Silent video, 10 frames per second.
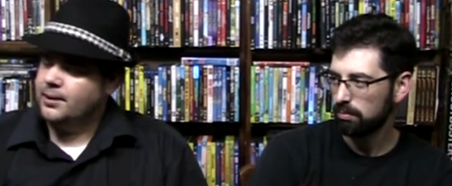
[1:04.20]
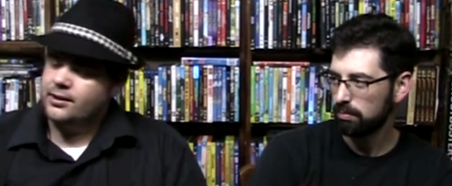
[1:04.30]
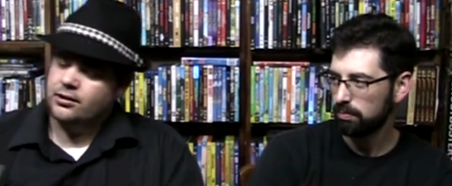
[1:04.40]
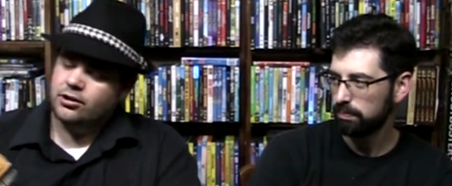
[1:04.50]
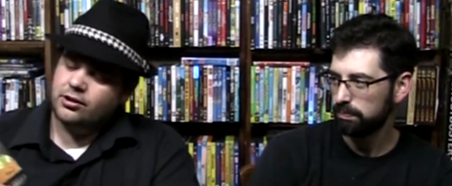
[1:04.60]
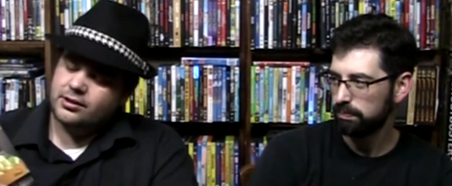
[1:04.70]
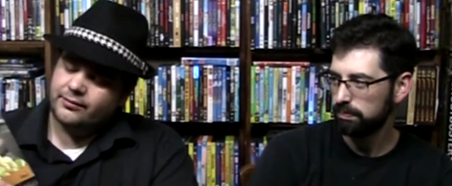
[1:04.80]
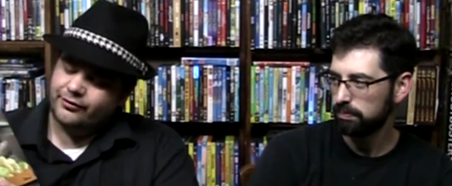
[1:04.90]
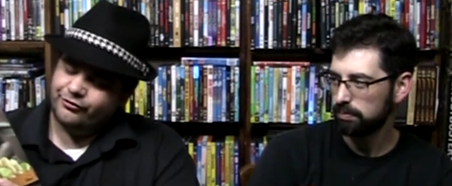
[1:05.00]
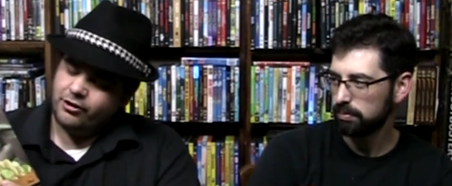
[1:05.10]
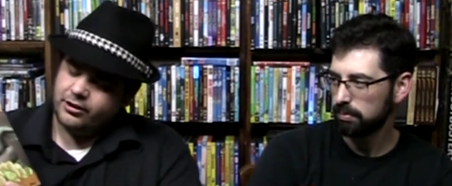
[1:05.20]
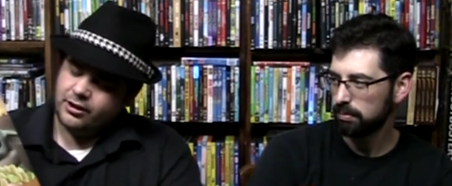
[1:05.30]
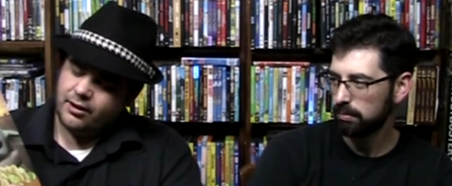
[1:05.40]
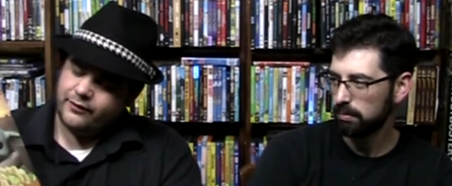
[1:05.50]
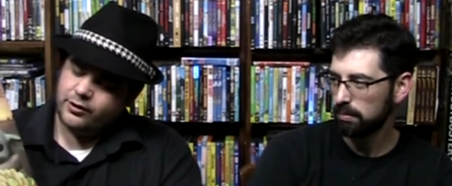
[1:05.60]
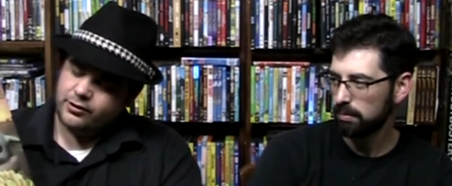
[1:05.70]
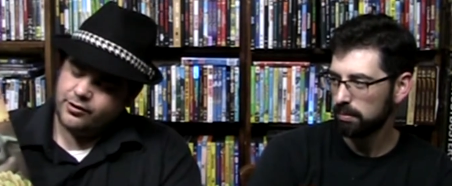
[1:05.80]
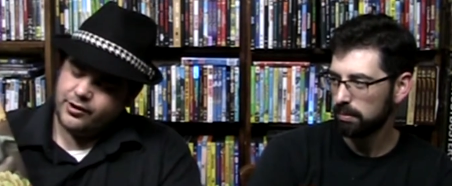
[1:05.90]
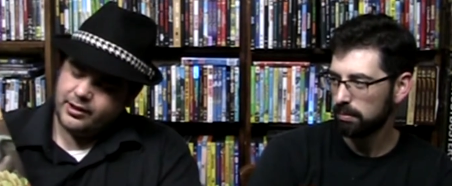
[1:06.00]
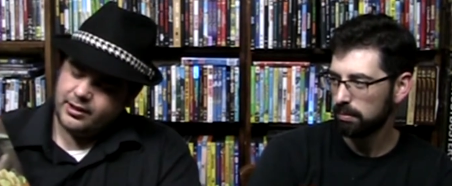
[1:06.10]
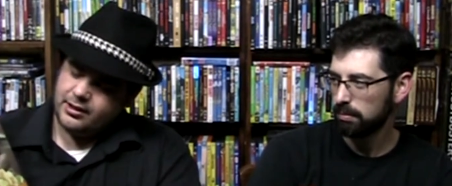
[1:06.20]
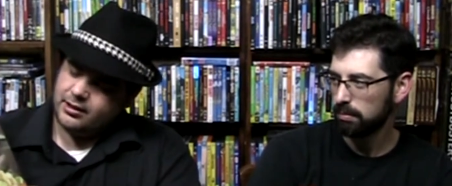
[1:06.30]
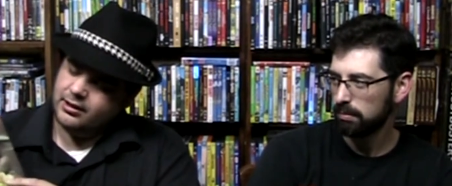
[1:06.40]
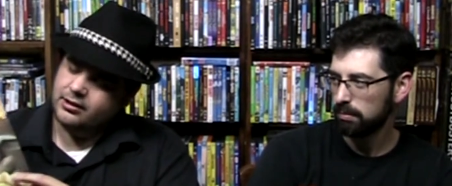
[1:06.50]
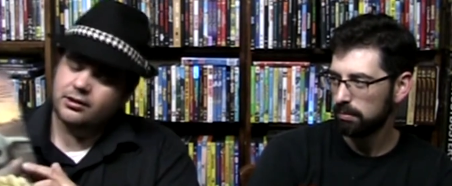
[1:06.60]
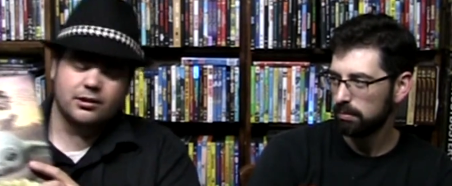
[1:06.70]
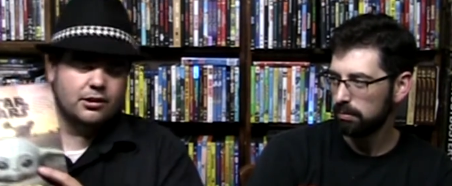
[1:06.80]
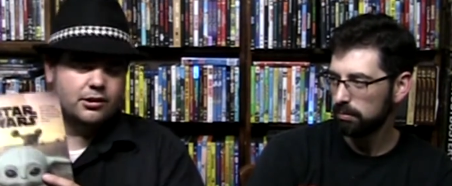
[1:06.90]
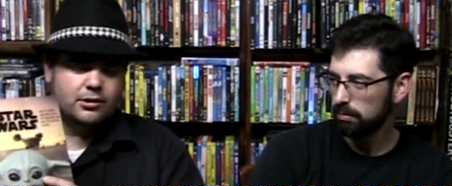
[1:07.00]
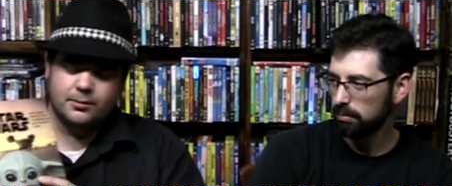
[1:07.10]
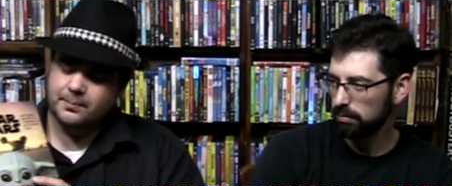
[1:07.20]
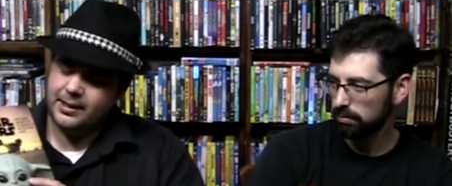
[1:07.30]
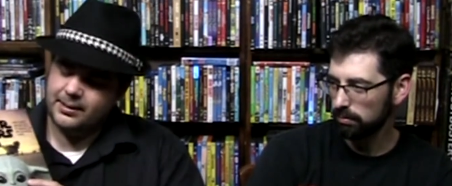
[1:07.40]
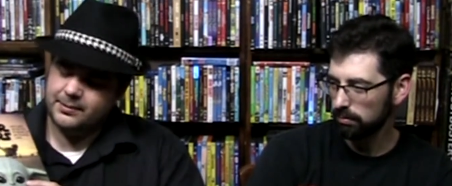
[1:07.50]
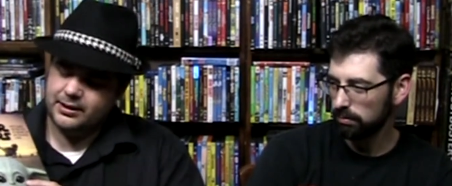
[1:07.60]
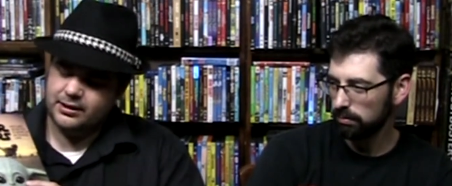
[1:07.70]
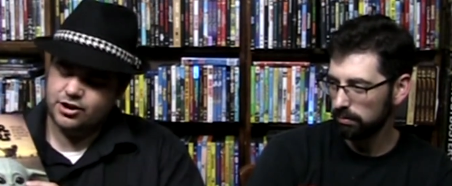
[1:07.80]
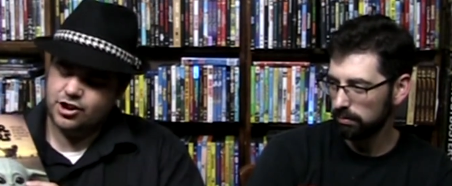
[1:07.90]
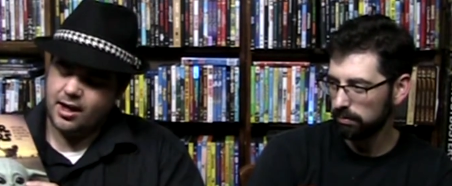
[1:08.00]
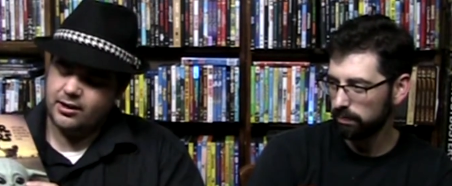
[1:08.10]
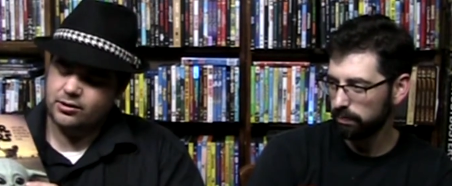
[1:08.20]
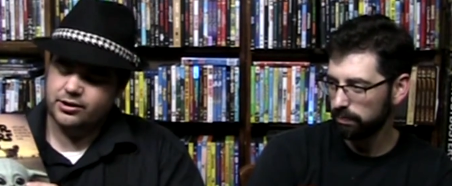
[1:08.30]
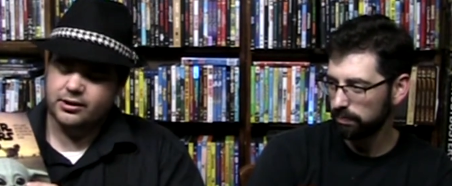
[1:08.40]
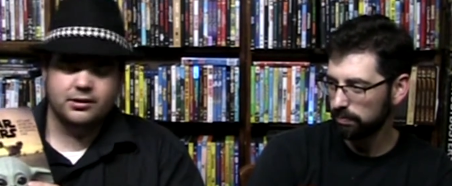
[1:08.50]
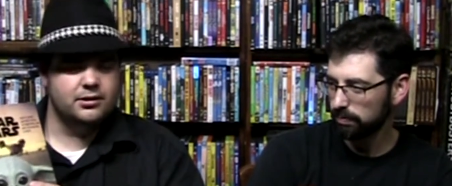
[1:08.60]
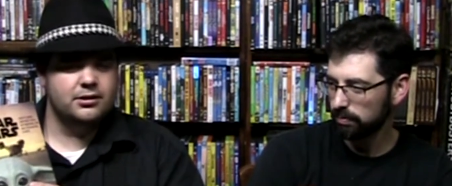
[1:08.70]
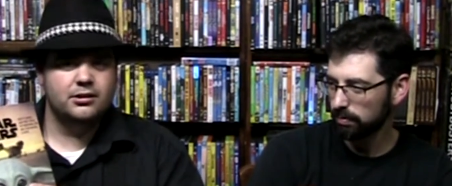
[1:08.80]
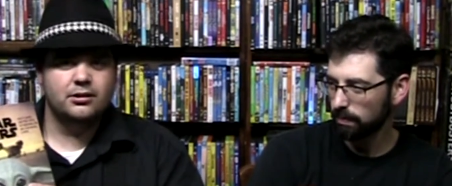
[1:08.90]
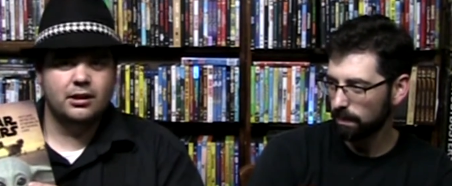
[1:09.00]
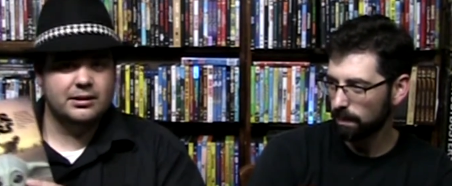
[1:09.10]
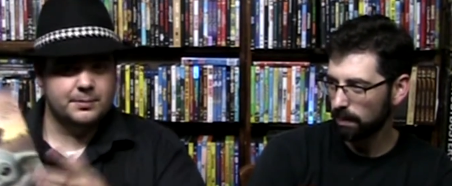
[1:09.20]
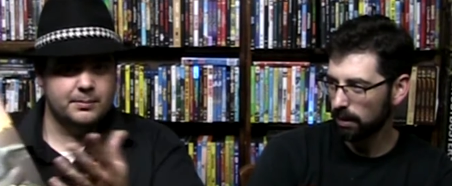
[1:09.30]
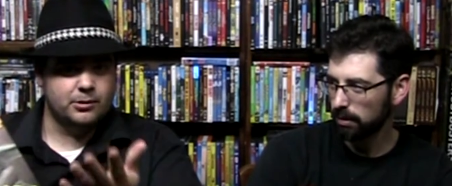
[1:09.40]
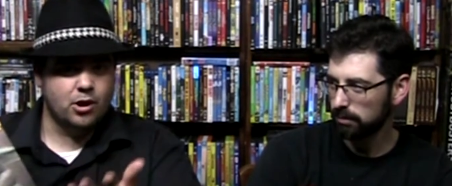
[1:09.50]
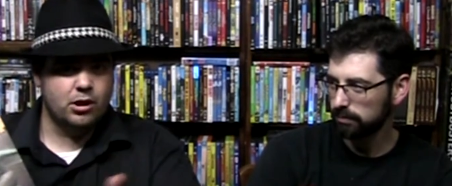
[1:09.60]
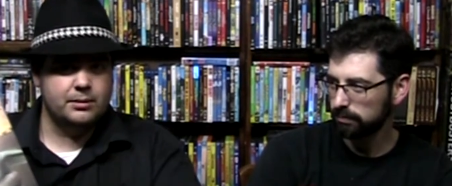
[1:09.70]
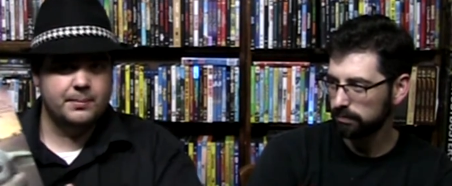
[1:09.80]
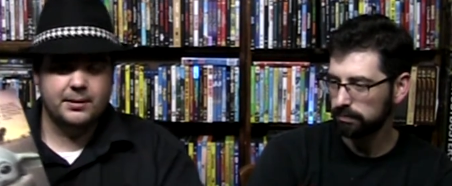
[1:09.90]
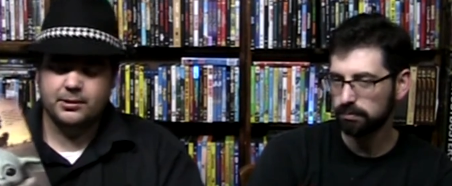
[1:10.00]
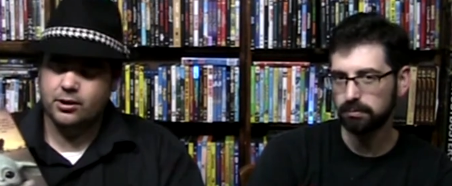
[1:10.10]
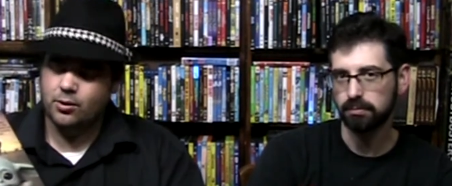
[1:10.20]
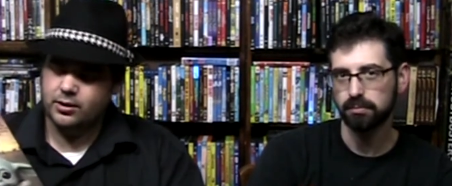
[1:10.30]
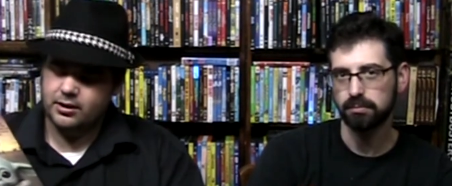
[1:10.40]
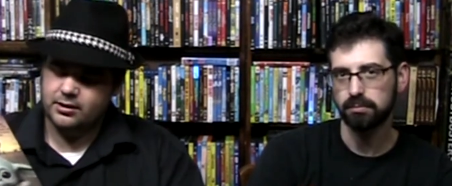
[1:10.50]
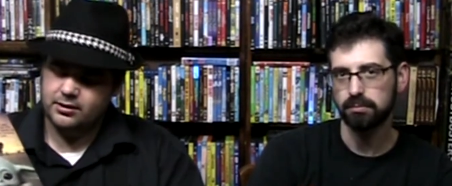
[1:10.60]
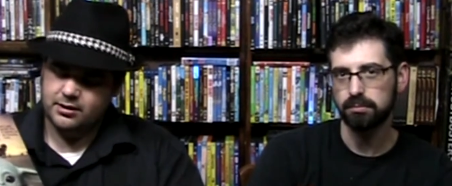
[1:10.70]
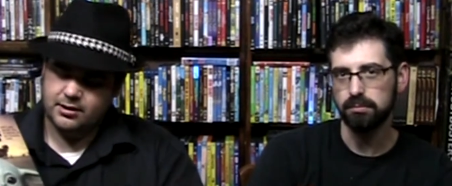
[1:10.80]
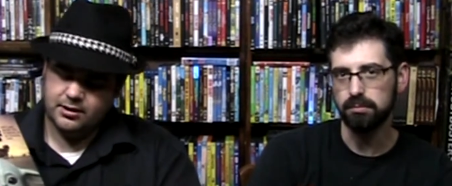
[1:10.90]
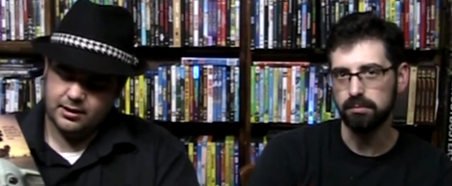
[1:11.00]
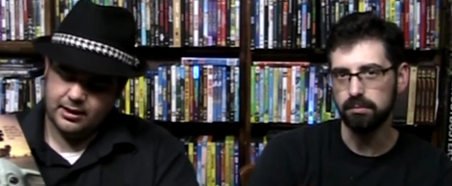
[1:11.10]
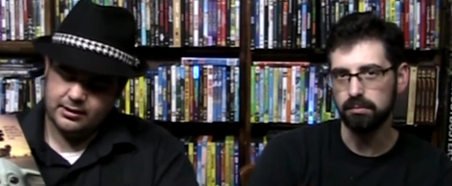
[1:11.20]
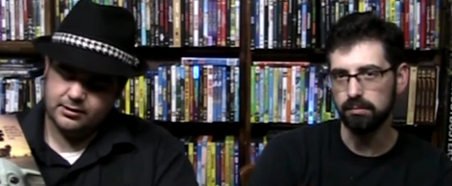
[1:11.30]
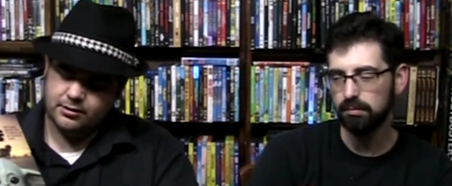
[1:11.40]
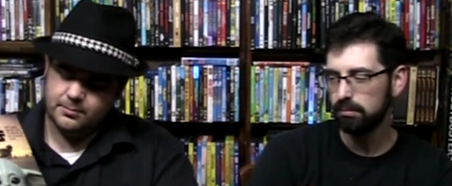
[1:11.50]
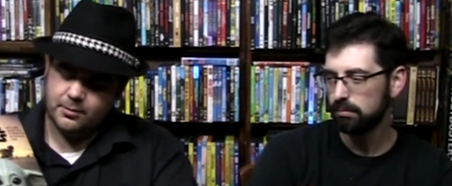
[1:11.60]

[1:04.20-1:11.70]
Speaker 1: by the looks of the front cover, the little baby child, as people call it, Baby Yoda, has little